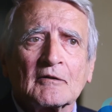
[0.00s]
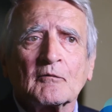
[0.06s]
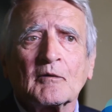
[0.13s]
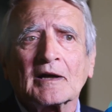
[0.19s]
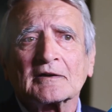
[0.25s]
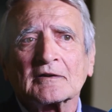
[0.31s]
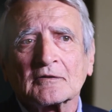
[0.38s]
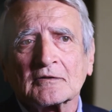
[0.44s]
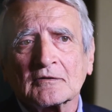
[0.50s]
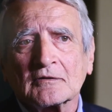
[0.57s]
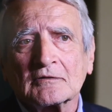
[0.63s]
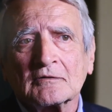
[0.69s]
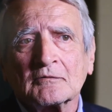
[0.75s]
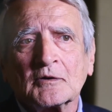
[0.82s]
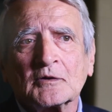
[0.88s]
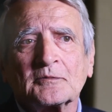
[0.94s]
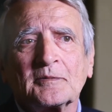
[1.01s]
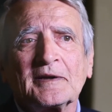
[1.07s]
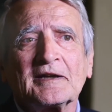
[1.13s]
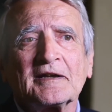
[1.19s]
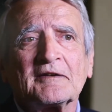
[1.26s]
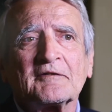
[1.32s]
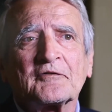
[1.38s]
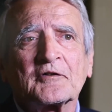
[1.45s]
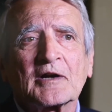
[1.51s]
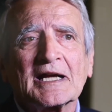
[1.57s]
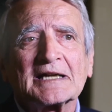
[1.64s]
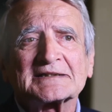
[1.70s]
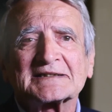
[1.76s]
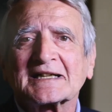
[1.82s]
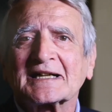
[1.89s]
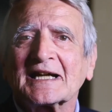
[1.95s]
what would be for
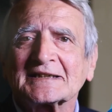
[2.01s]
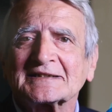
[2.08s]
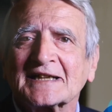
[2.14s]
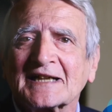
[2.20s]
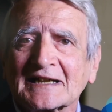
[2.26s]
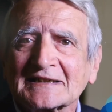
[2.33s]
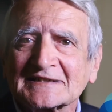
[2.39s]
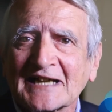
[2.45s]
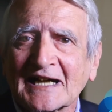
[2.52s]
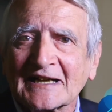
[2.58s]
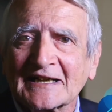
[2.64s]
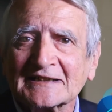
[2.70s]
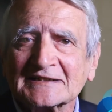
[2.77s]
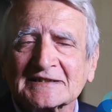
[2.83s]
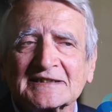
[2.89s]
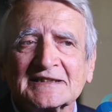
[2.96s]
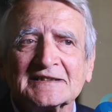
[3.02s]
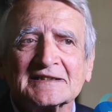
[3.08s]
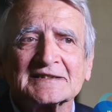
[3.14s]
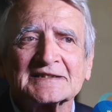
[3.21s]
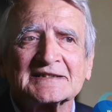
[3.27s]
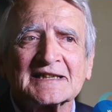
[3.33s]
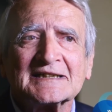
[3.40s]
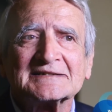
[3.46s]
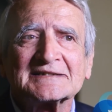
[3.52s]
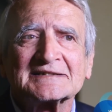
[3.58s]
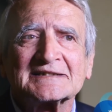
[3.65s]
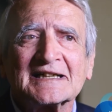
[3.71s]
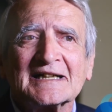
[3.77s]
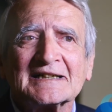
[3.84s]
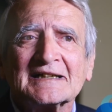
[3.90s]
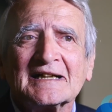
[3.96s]
us classical science, in the sense
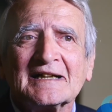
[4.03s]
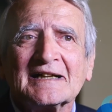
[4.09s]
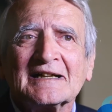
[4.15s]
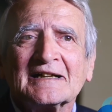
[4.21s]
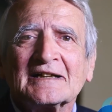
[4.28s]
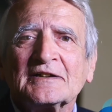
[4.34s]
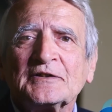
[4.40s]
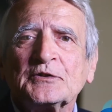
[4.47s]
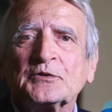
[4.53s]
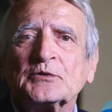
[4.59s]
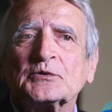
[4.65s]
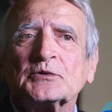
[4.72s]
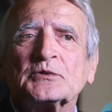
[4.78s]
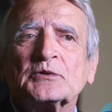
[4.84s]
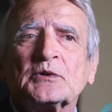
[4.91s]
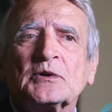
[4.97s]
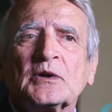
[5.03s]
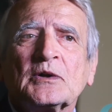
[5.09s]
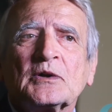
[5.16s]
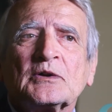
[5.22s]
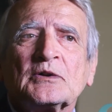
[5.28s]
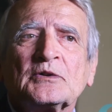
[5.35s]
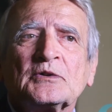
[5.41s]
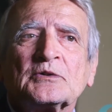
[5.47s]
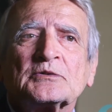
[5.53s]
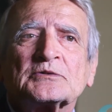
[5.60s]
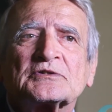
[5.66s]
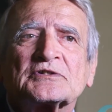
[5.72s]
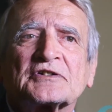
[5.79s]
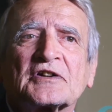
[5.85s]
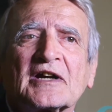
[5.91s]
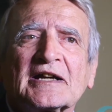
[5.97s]
that you
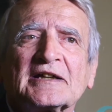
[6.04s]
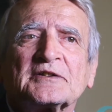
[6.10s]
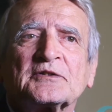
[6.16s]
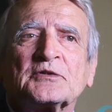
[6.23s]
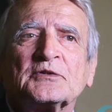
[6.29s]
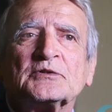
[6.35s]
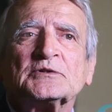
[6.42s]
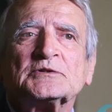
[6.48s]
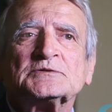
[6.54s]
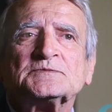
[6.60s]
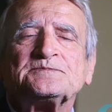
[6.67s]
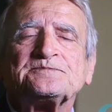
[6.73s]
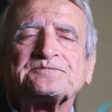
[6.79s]
try to